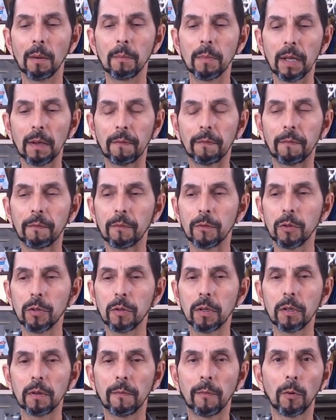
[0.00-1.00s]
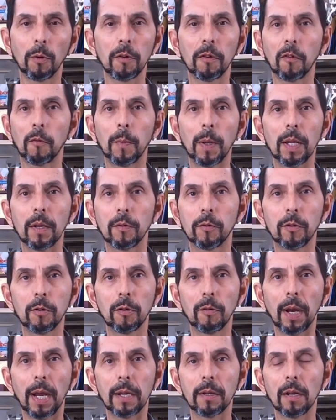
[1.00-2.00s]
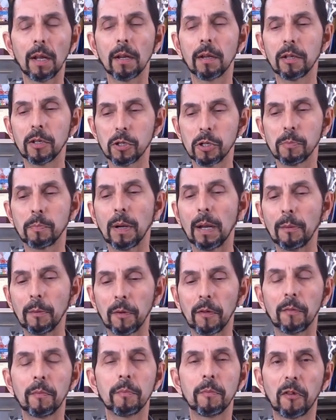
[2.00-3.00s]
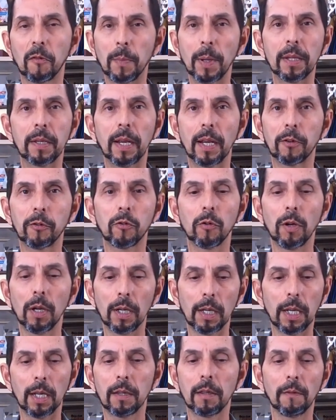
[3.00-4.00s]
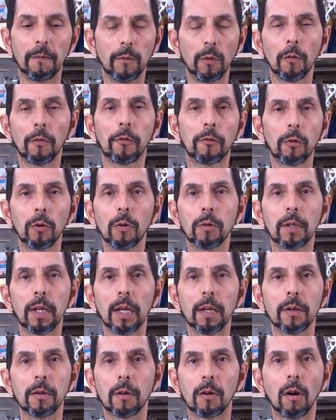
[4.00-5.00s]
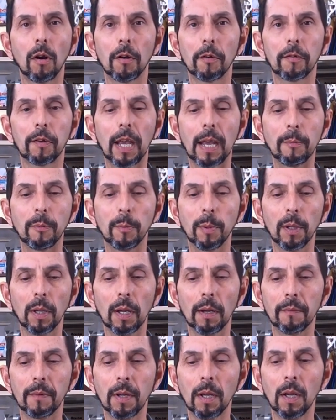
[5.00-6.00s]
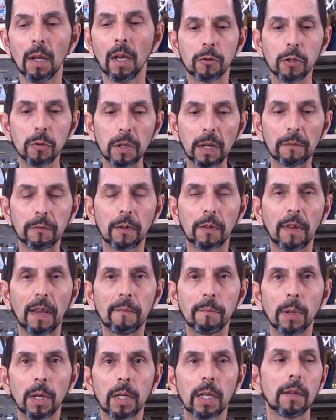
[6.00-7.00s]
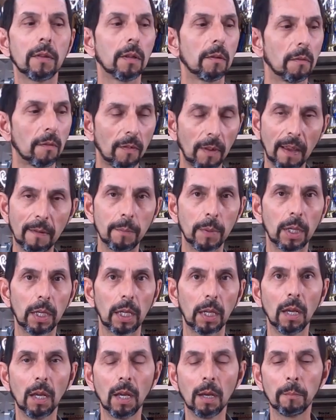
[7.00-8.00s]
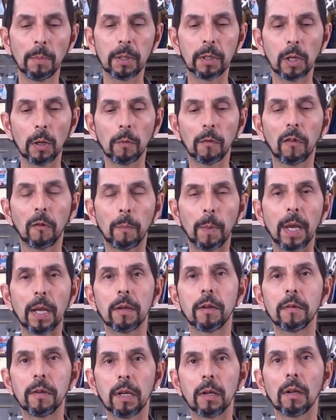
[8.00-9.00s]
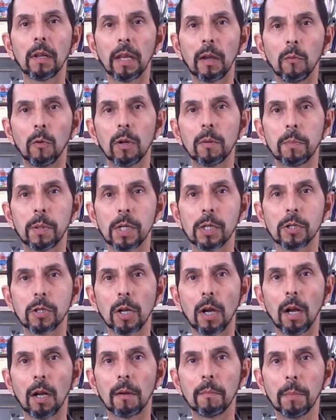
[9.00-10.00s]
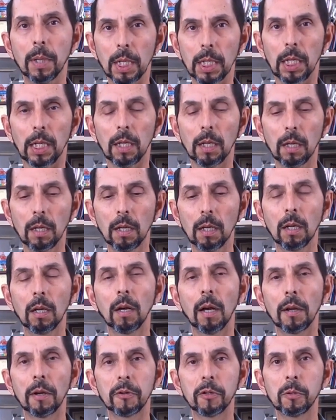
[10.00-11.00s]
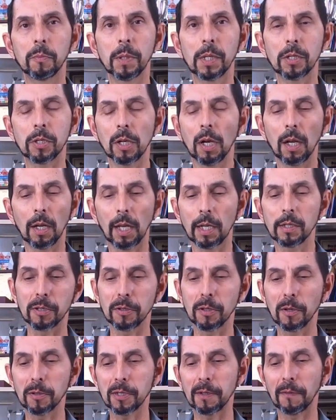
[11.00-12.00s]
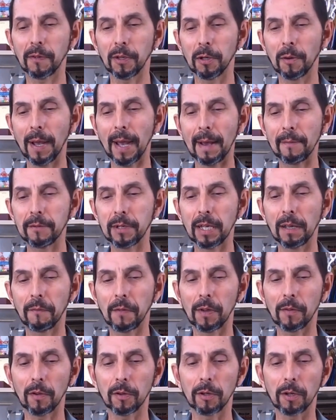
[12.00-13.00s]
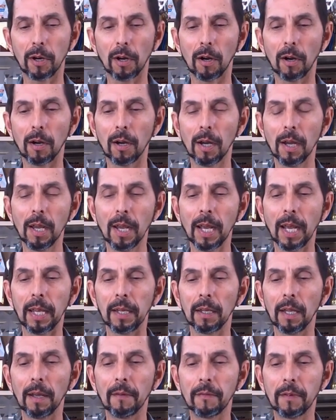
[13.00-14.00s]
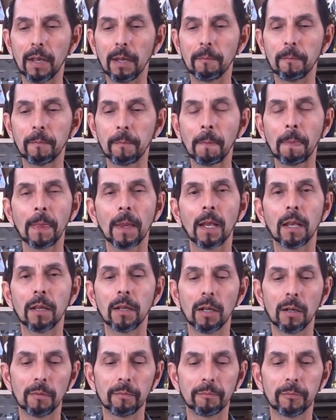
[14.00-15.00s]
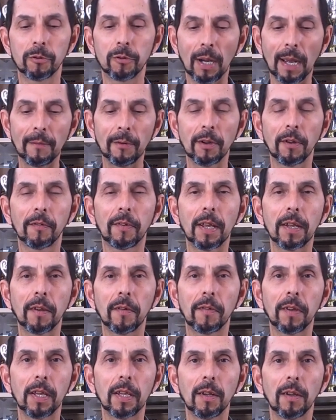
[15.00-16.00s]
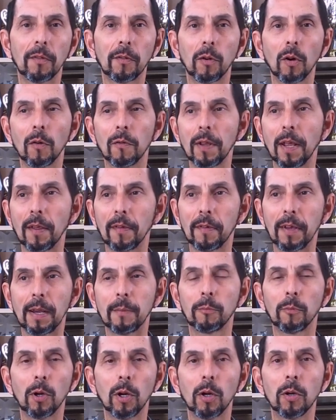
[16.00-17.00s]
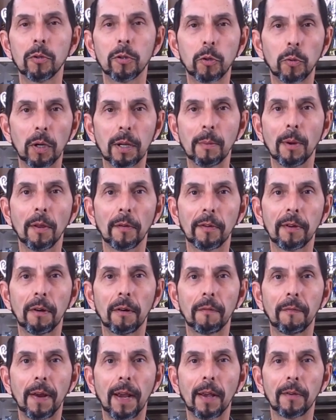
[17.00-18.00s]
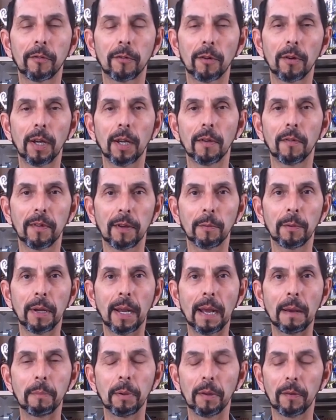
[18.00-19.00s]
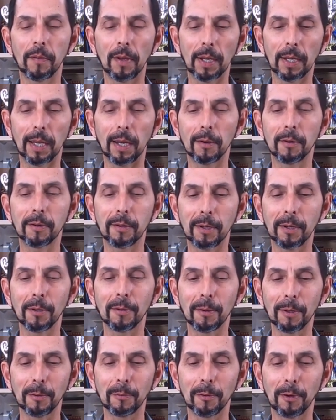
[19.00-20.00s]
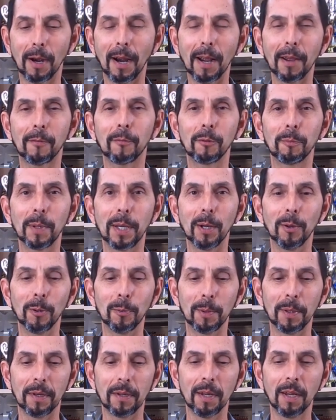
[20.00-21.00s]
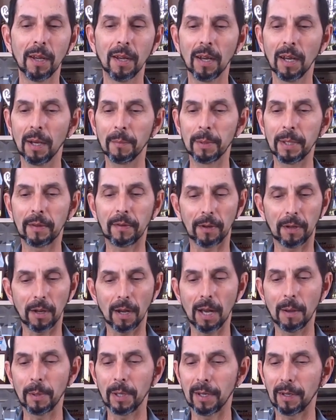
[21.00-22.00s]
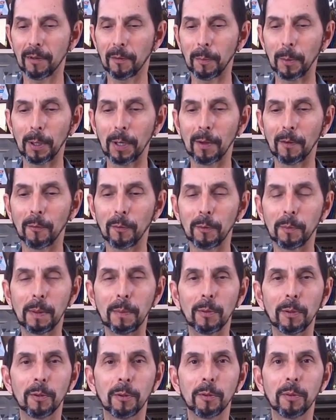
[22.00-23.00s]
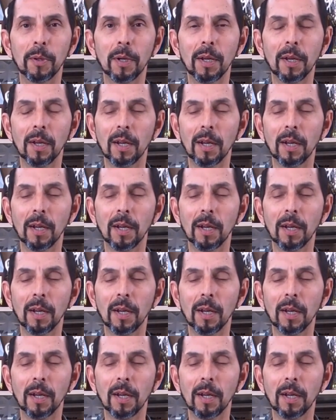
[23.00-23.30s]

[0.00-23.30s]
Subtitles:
if you can afford to spend $2,000 on it, you should probably spend the extra and get the full stroke that your car is capable of. If you're doing it to save money, then save money. But don't spend nearly one-piece shock money on a two-piece shock. So those of you who have DFEs on your car and love them, you know, drive on a set of Zetas, go over that same road 20 miles an hour faster and see what happens. I guarantee you, your eyes will be opened. And it's a common experience with people who,